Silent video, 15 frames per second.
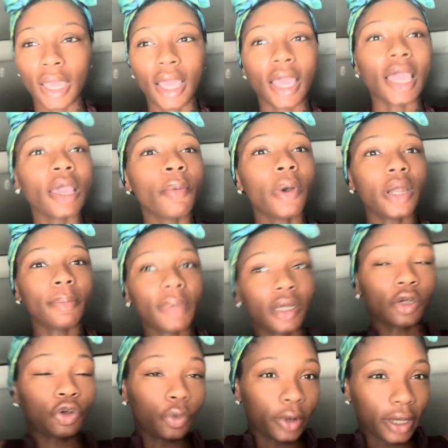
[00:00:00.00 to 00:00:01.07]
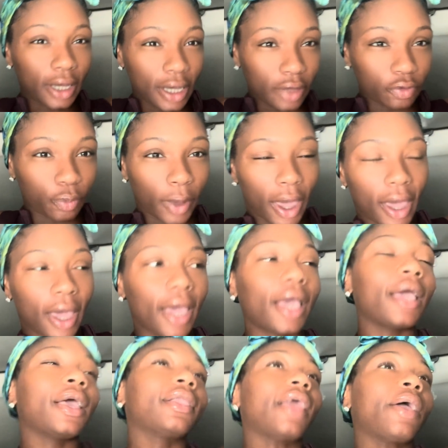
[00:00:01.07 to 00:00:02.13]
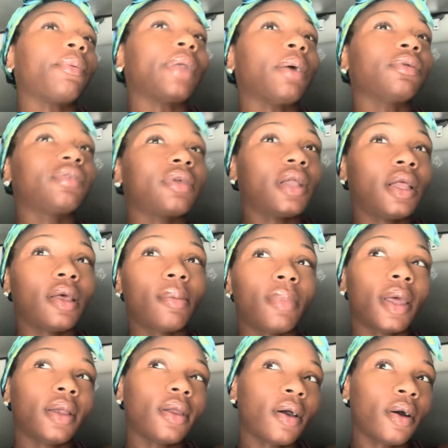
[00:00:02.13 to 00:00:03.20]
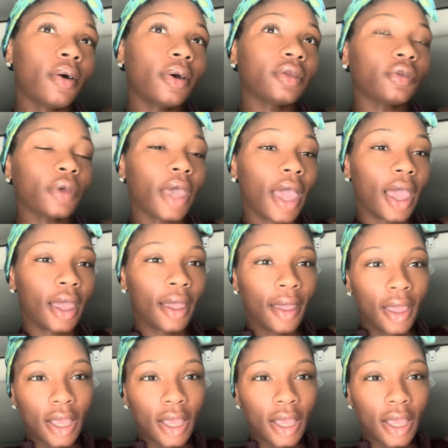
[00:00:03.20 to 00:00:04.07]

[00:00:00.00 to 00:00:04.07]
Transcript: He wanted me to do it his way. And he ain't like when I was telling him, like, no, it's okay.